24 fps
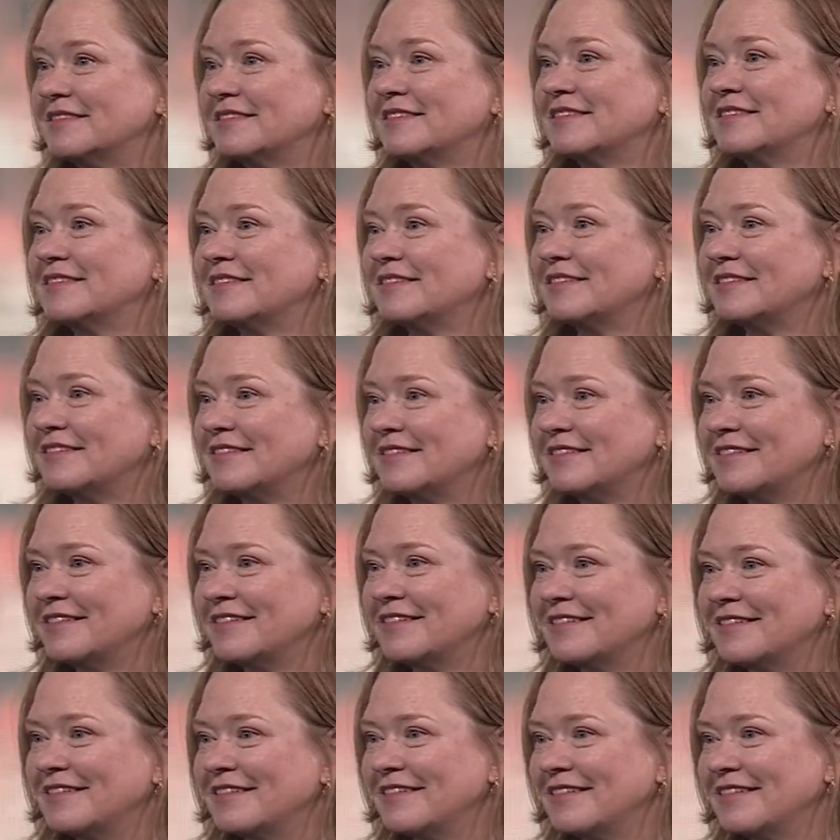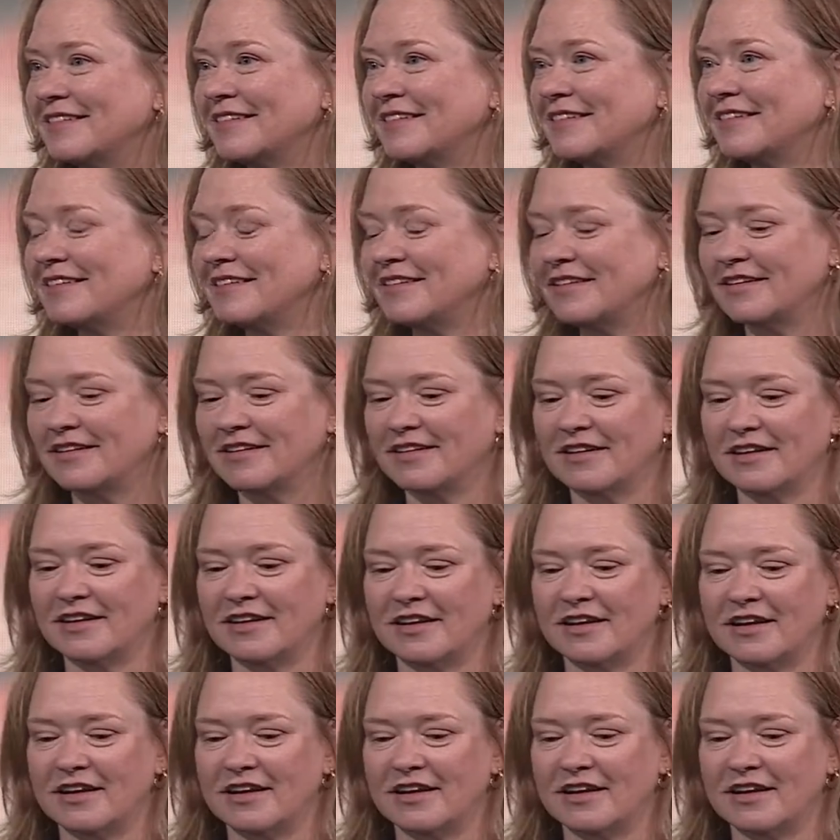(no one is talking)